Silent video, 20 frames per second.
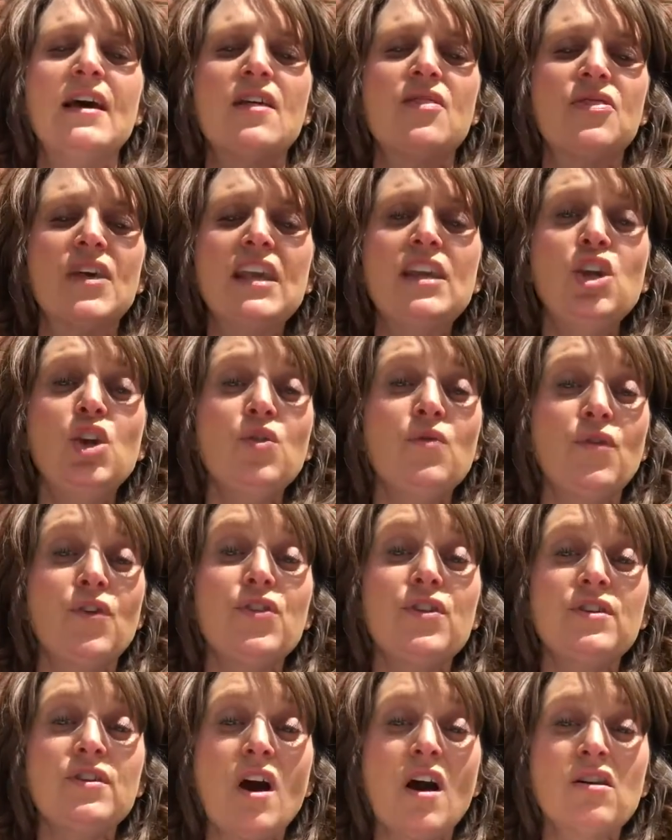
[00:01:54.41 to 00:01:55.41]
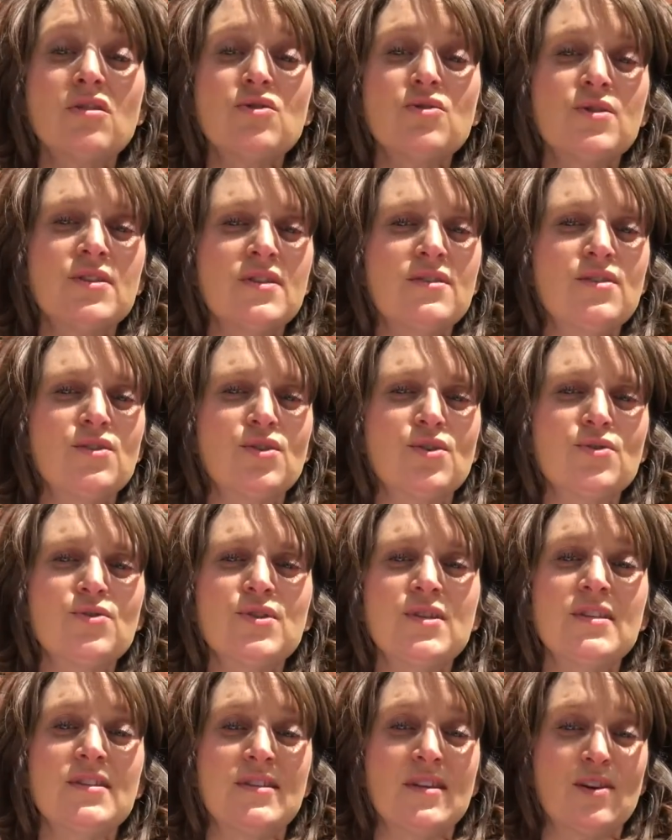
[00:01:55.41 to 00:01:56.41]
Thank you for the doctors and the
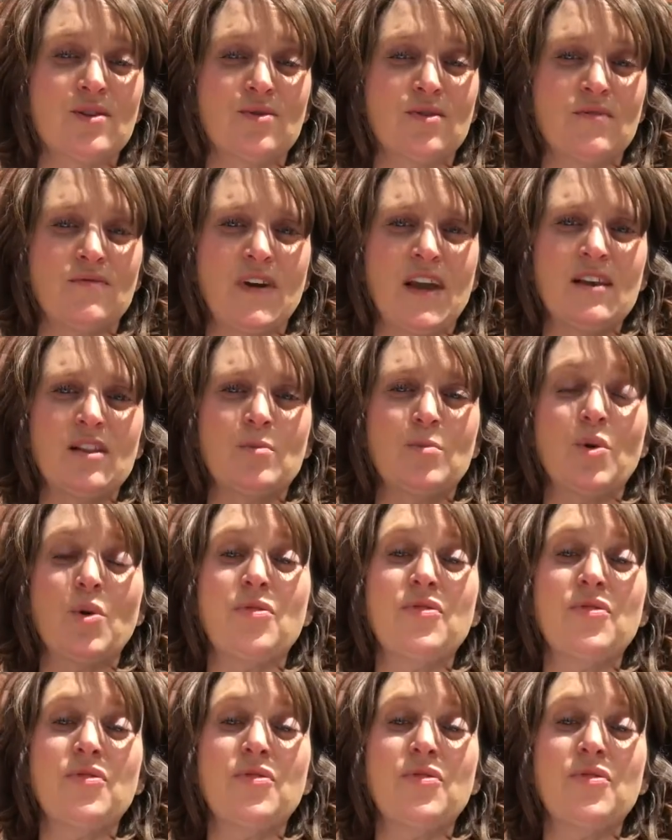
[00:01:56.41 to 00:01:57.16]
nurses that are available.